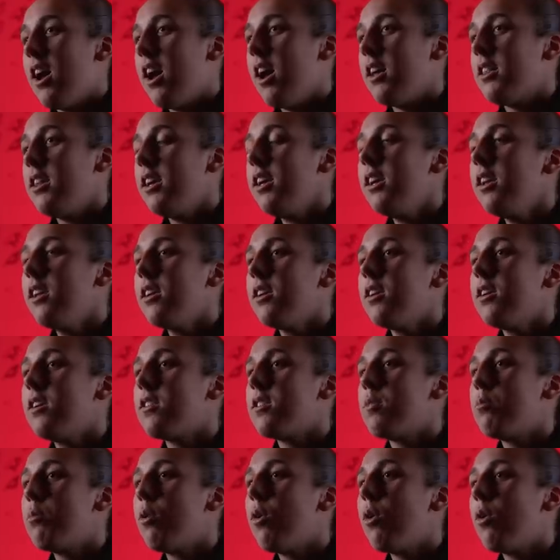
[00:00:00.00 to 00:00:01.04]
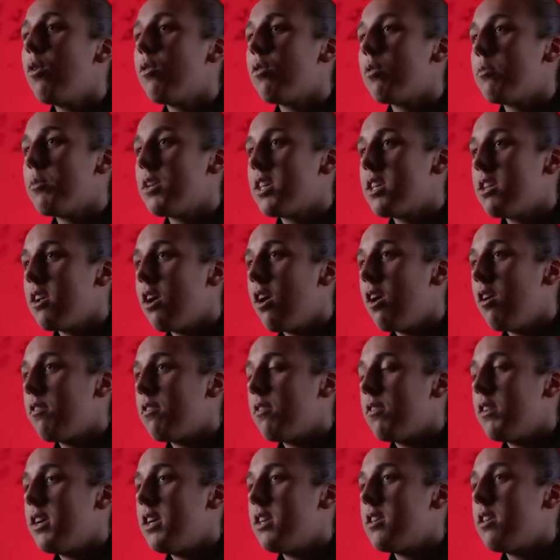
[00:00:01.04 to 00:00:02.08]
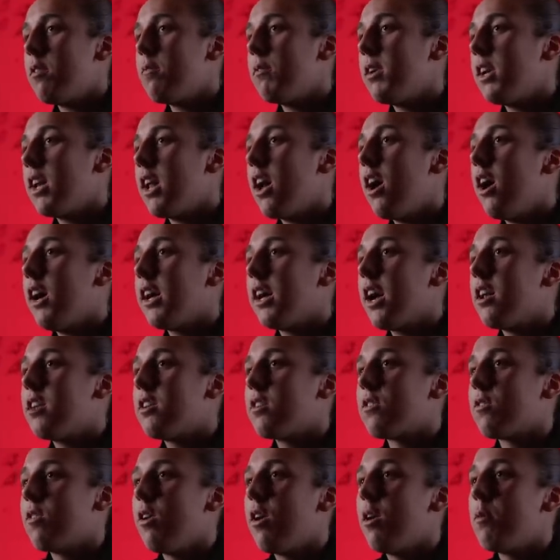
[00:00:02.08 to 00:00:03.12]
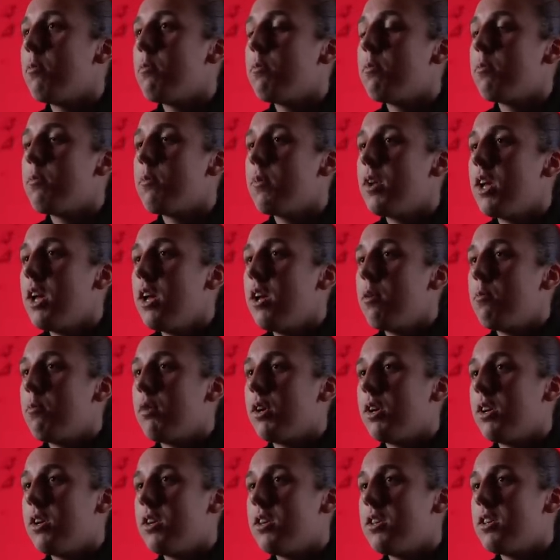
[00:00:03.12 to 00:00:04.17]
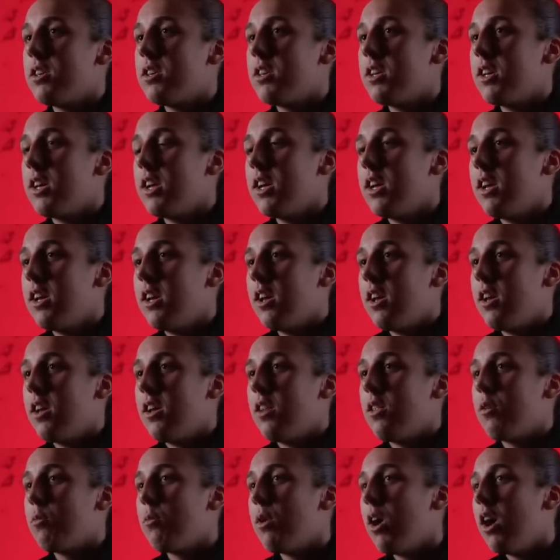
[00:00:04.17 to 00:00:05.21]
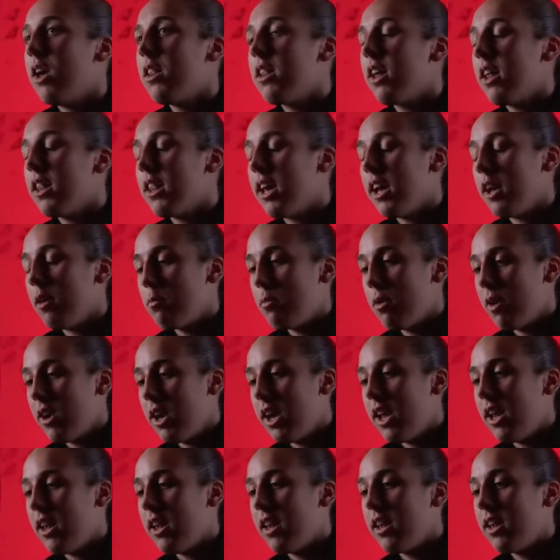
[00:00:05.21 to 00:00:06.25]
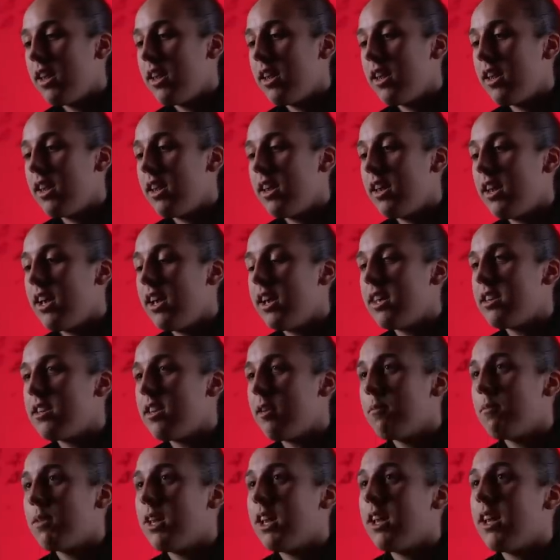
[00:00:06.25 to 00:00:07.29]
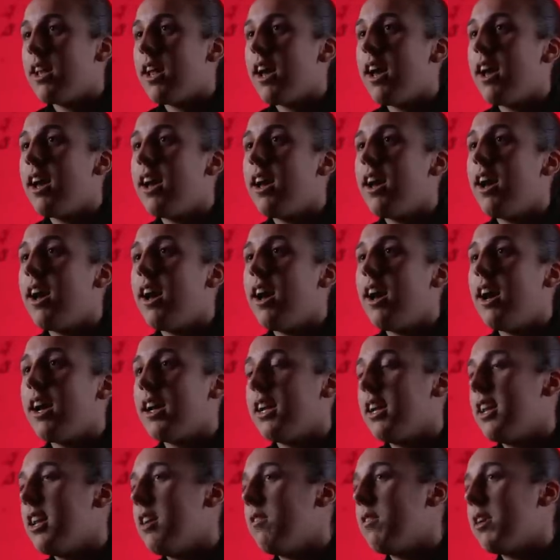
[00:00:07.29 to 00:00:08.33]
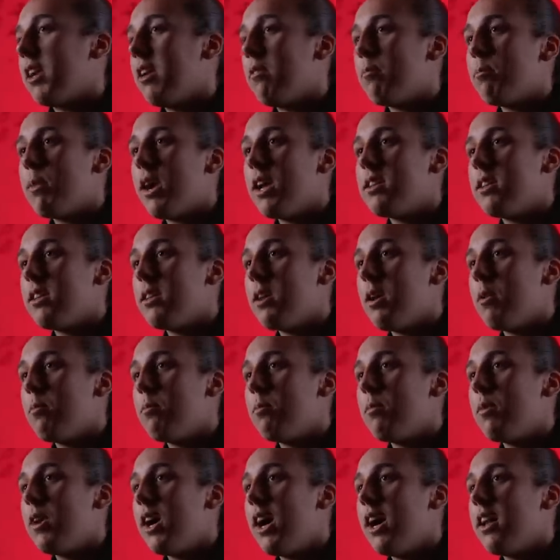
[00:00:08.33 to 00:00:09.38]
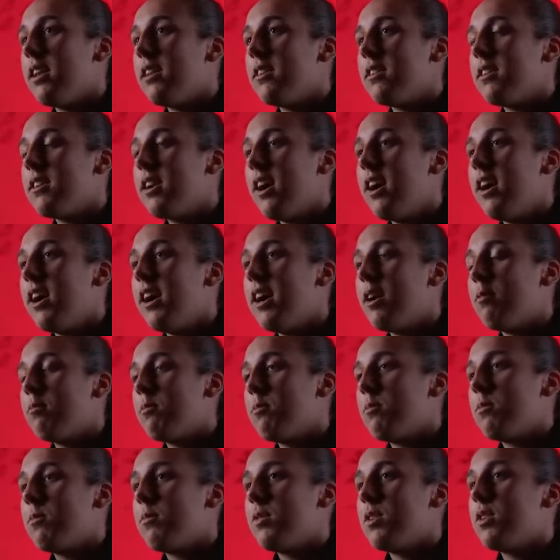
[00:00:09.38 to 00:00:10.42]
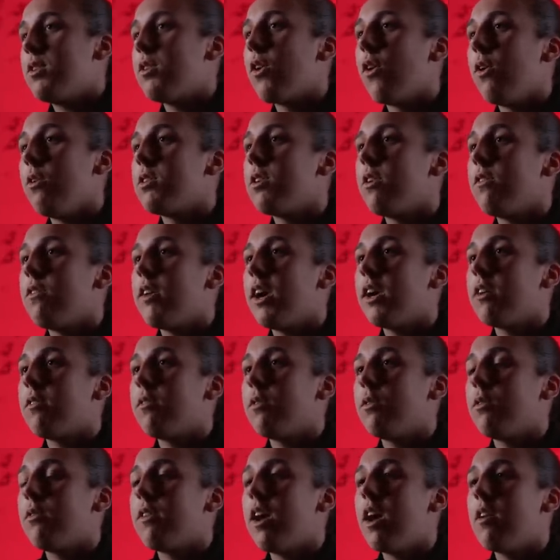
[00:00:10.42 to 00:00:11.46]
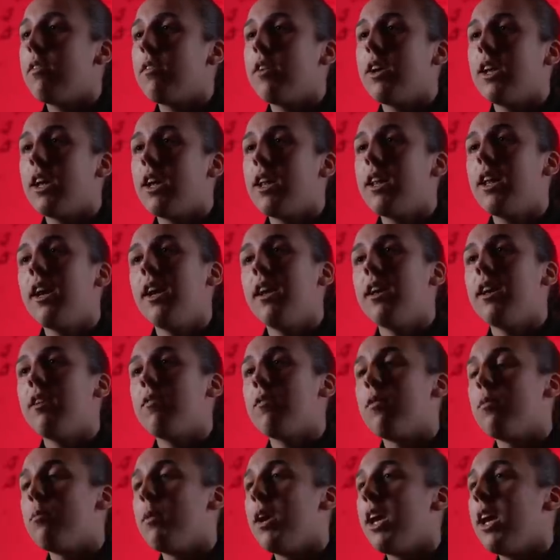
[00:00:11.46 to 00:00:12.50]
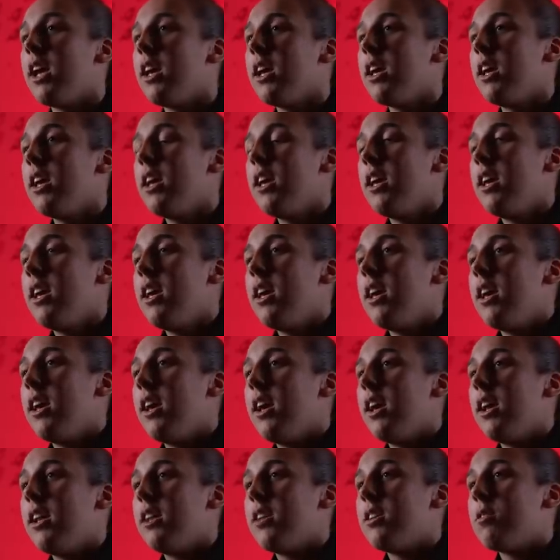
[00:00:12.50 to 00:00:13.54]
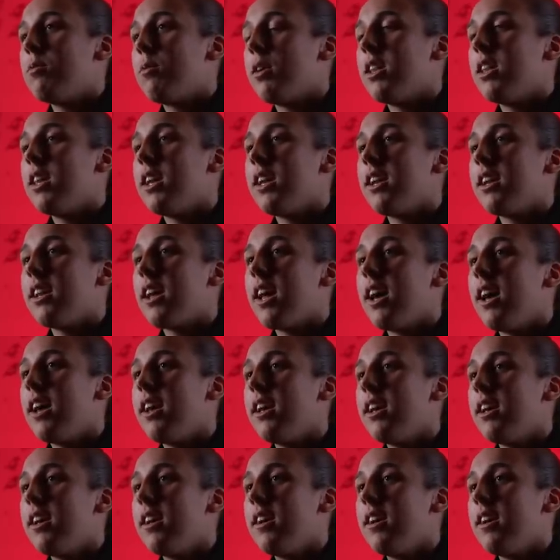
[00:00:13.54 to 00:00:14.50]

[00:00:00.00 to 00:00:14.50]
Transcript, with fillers: I think the support from the staff is something that I can't describe, because the work that they put in is something that I can never give back to them, and I am so, so thankful for everything that they did for me. And it's one thing that